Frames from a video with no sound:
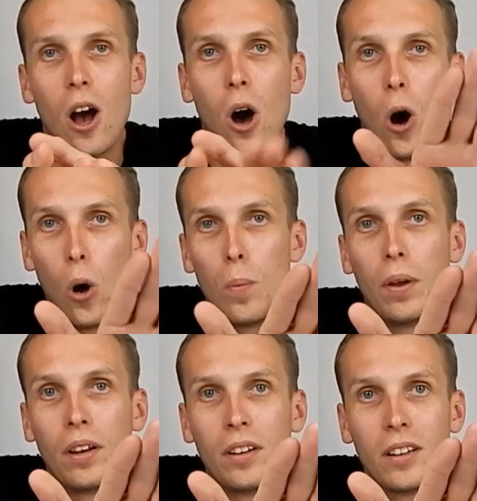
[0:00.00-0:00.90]

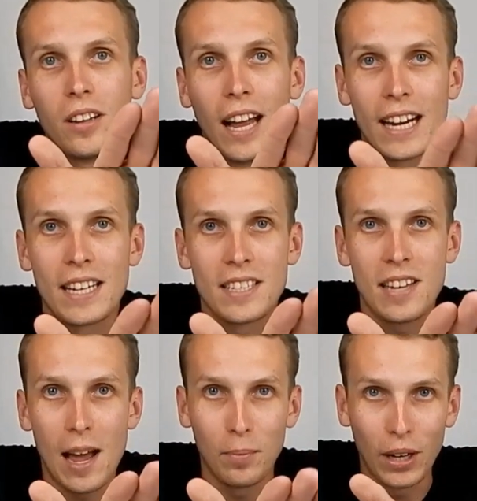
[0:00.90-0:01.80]
open like a
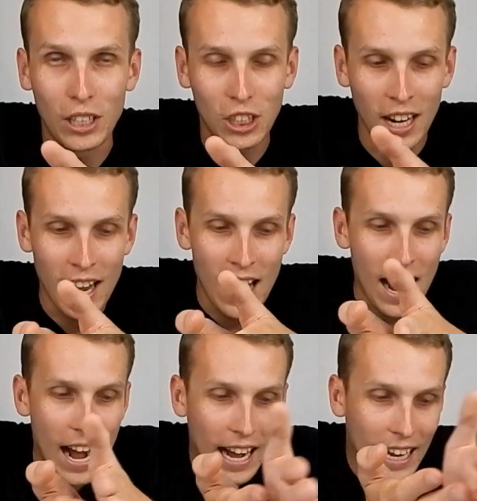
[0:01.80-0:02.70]
sandwich,
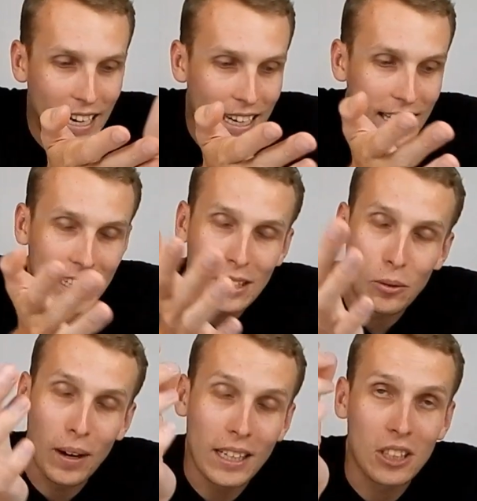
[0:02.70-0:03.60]
uh,
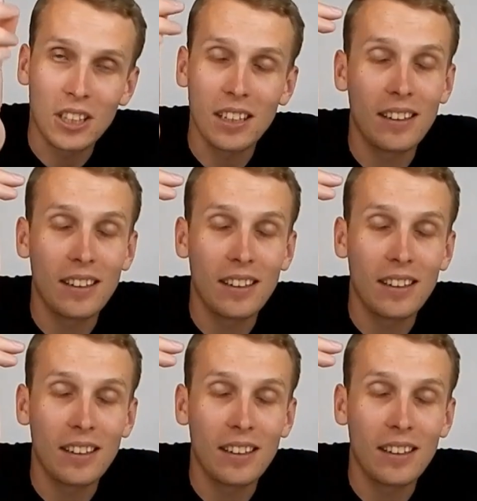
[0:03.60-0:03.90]
which,